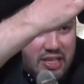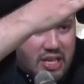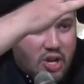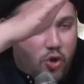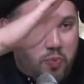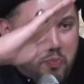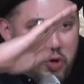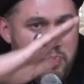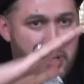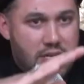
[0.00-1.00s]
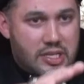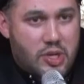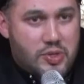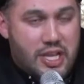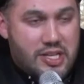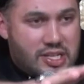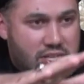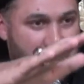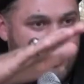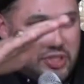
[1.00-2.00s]
Umm al-Banin goes underneath
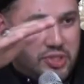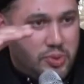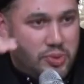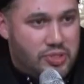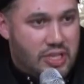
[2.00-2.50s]
the swords.